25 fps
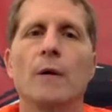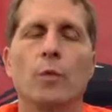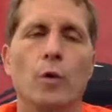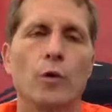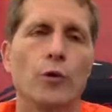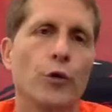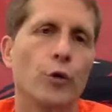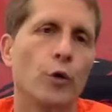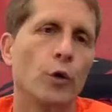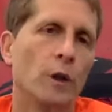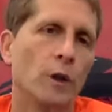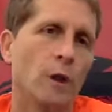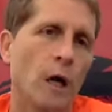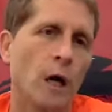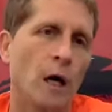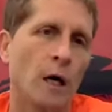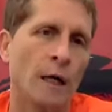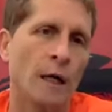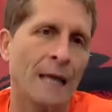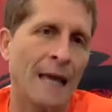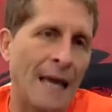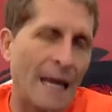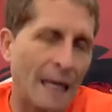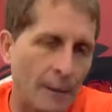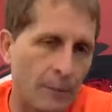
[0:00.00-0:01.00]
We'll do a
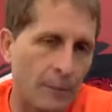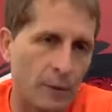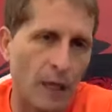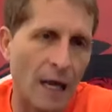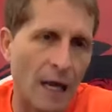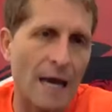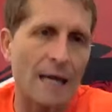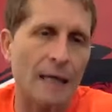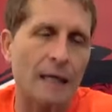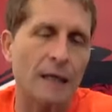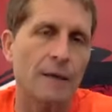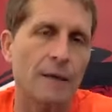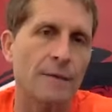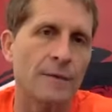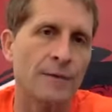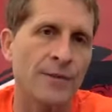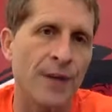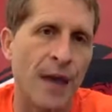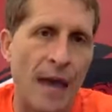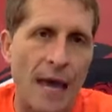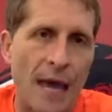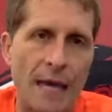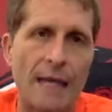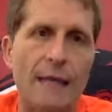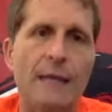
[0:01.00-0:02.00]
game like
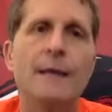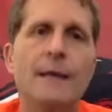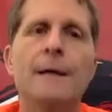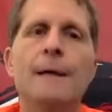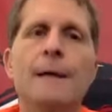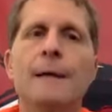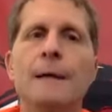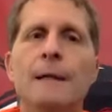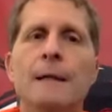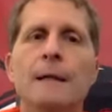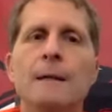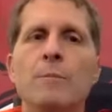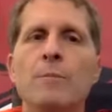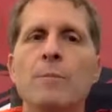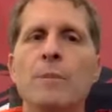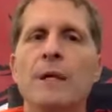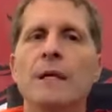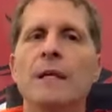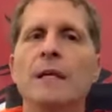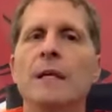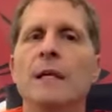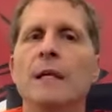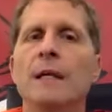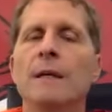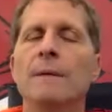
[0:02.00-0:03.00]
day,
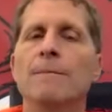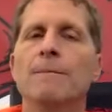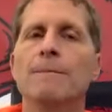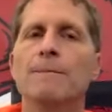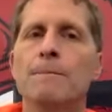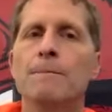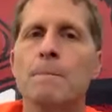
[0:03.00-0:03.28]
meaning,